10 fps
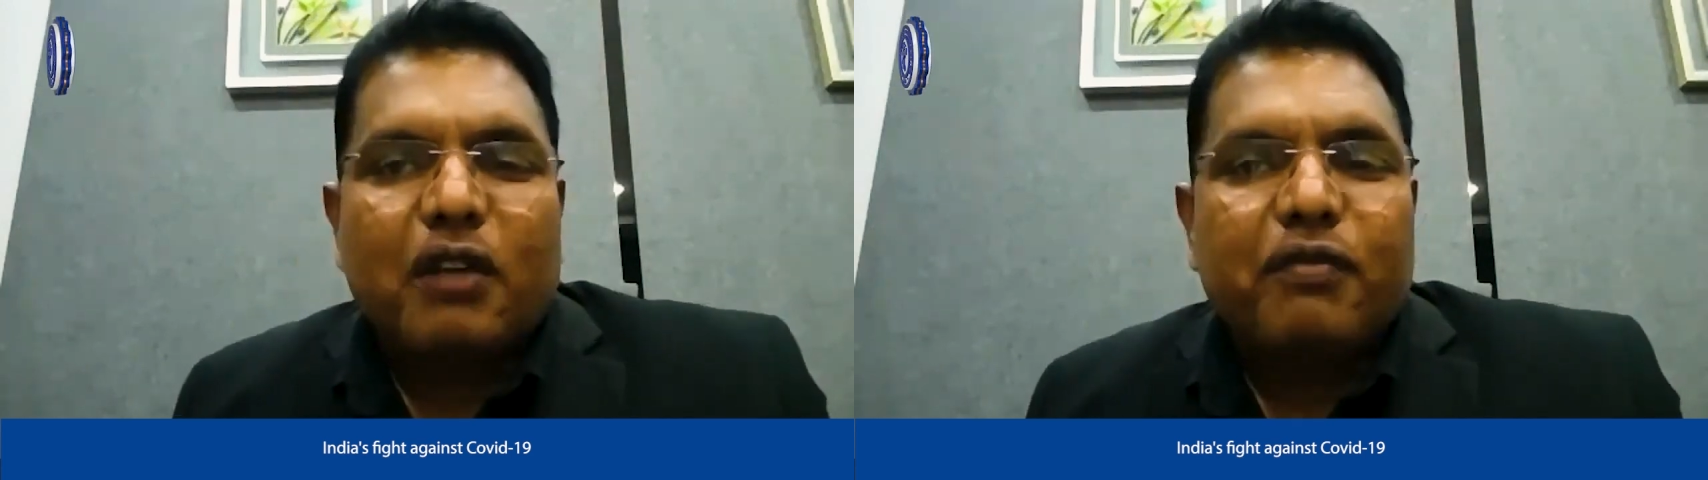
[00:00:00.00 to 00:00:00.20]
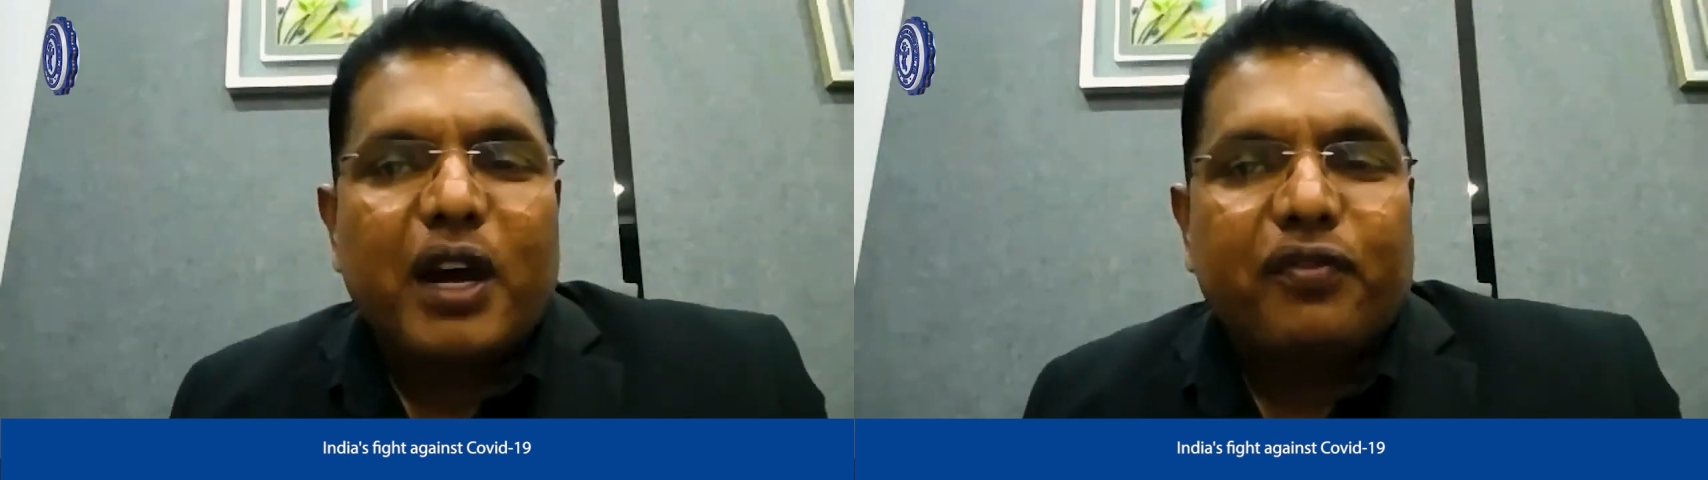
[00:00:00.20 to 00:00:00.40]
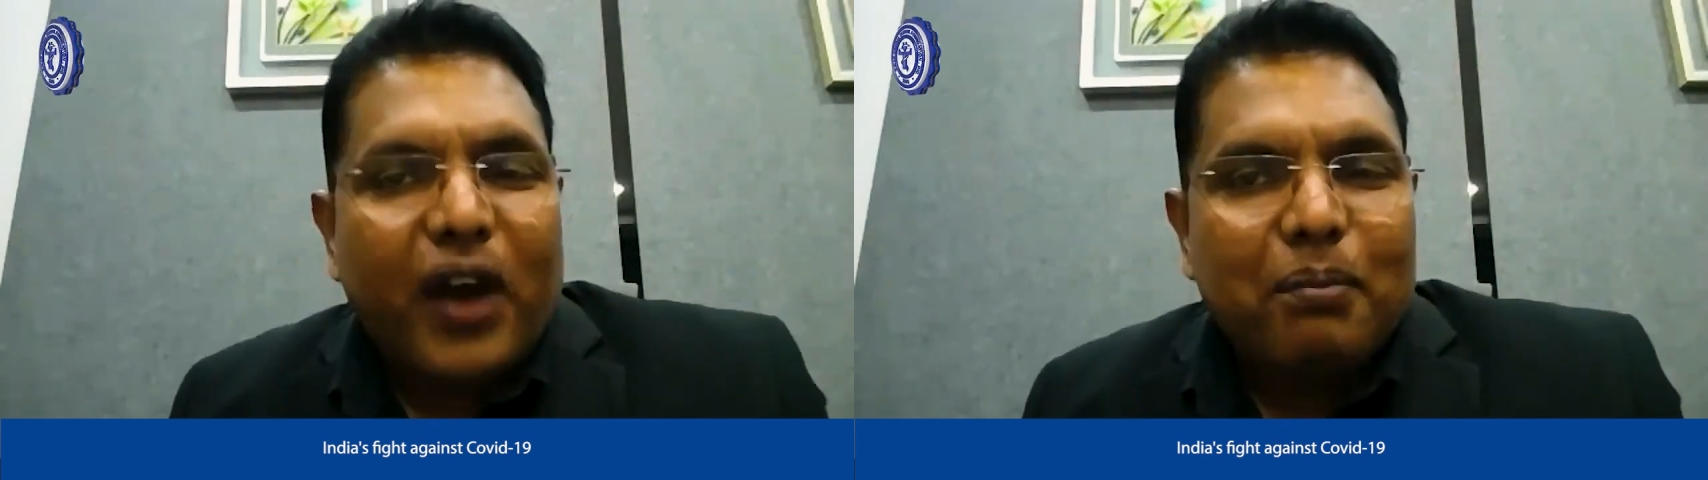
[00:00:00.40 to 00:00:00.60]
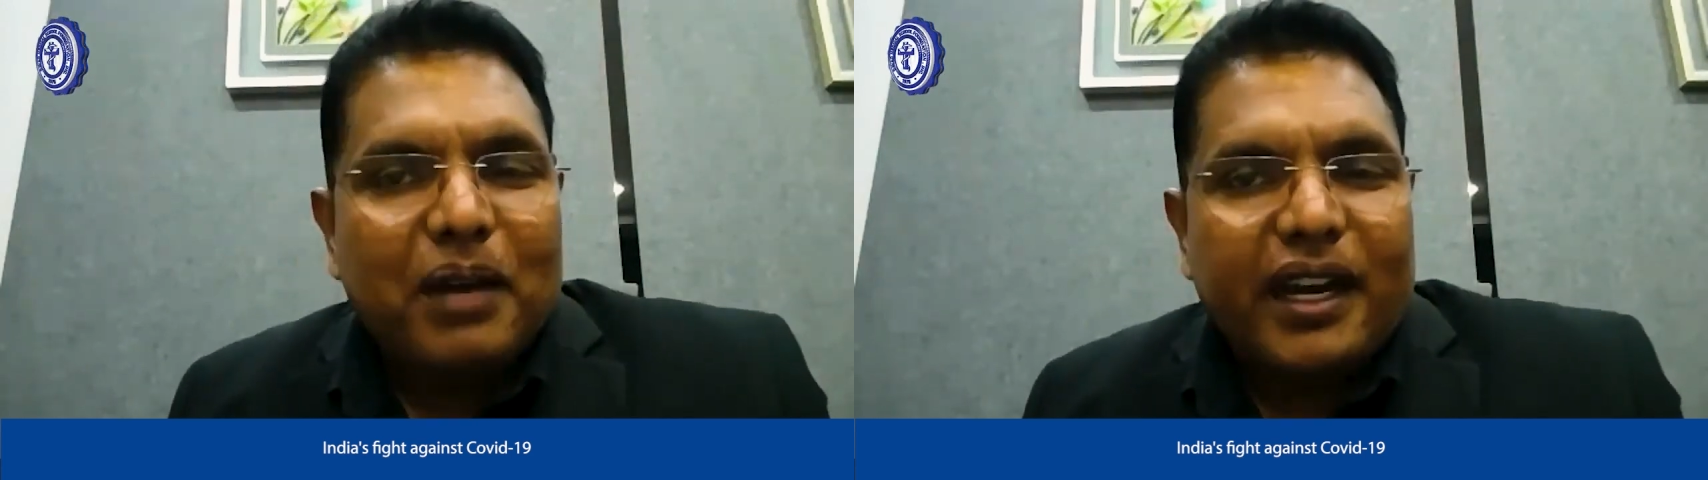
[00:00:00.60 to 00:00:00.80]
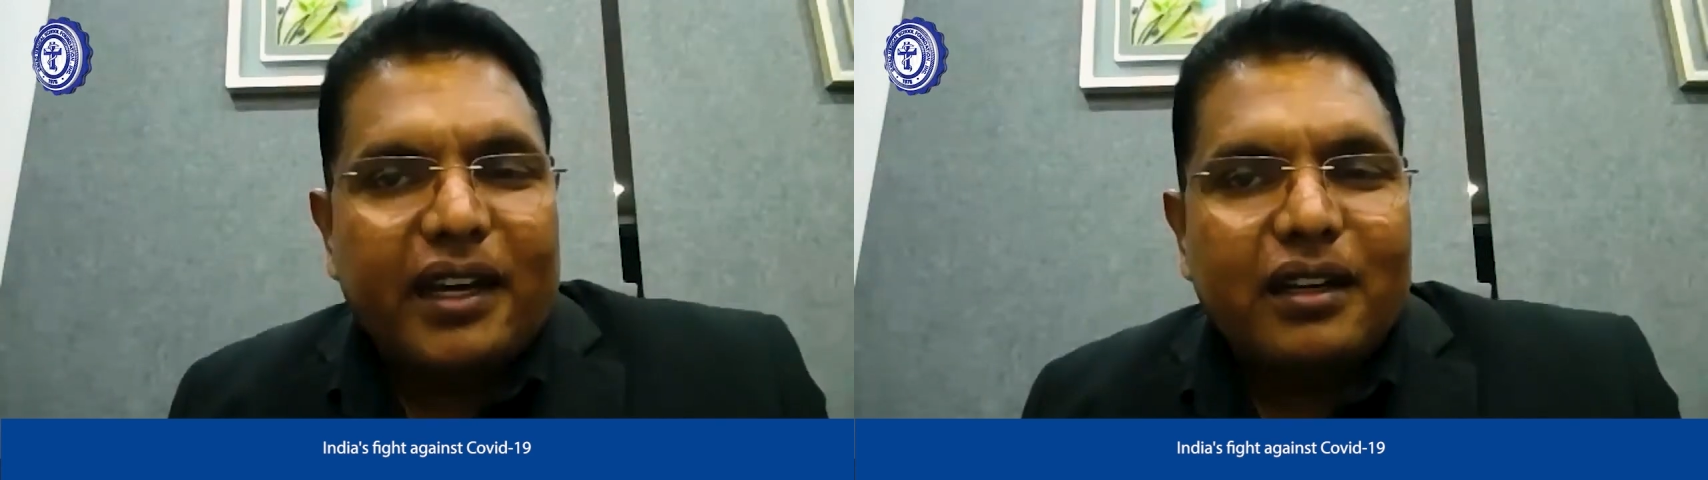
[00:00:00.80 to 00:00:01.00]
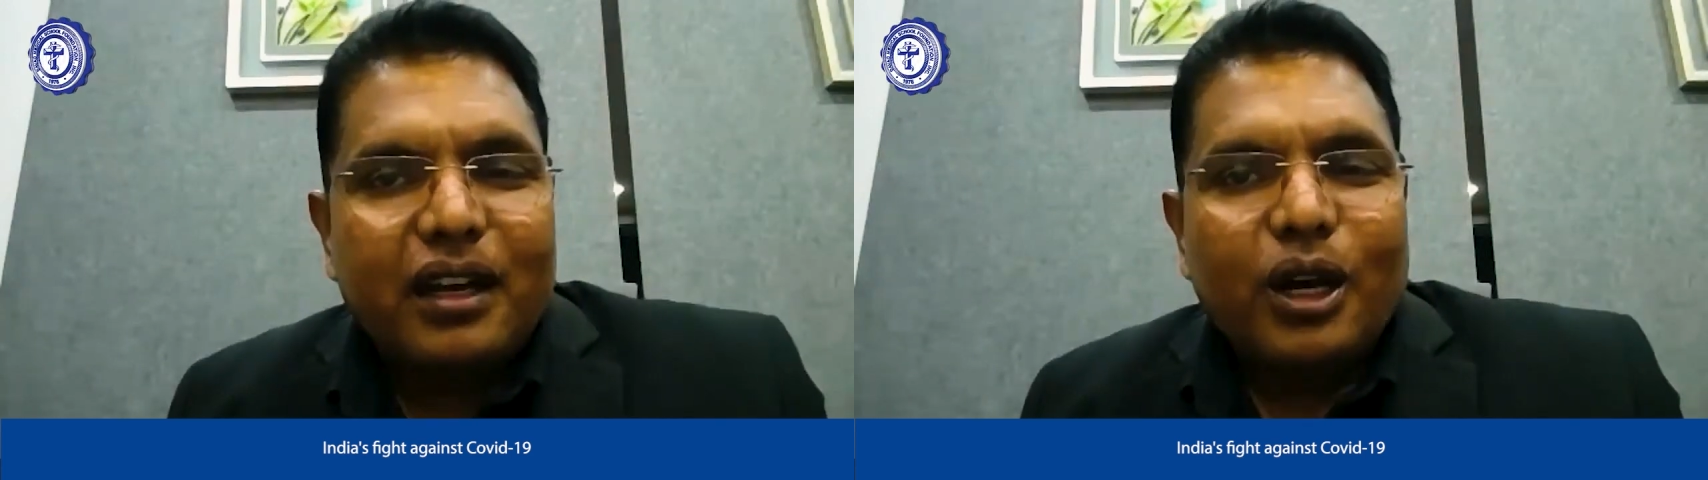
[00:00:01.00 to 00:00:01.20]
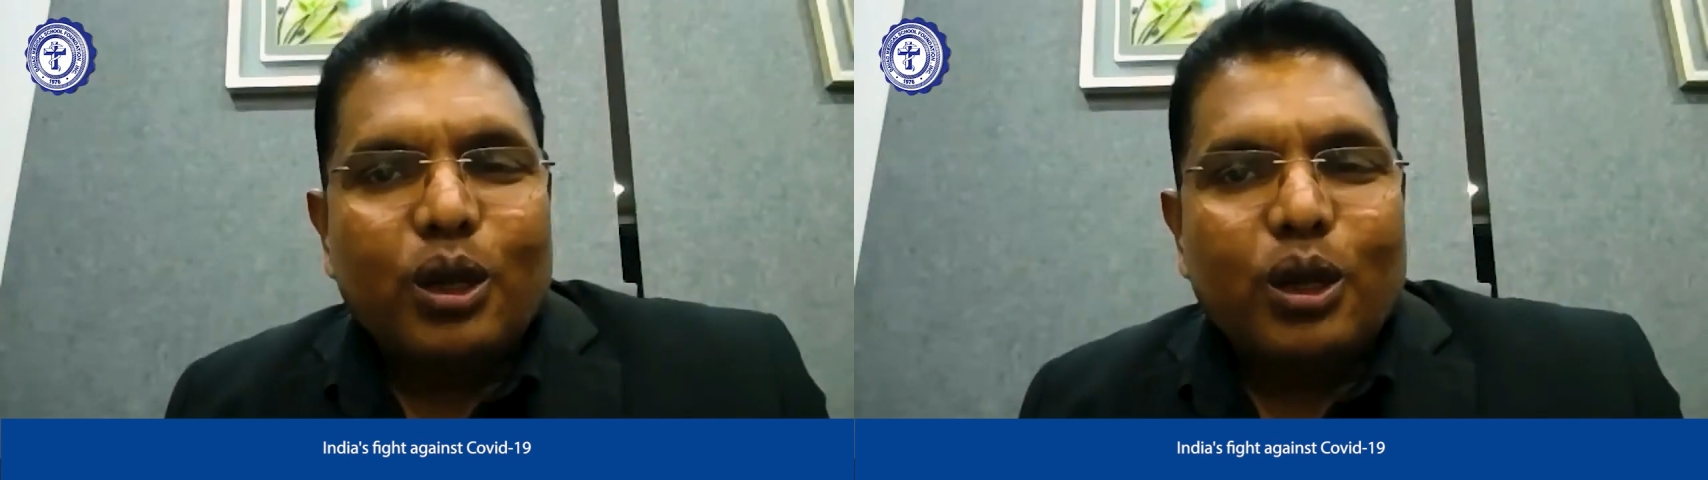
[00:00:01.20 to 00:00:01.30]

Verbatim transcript: of my family,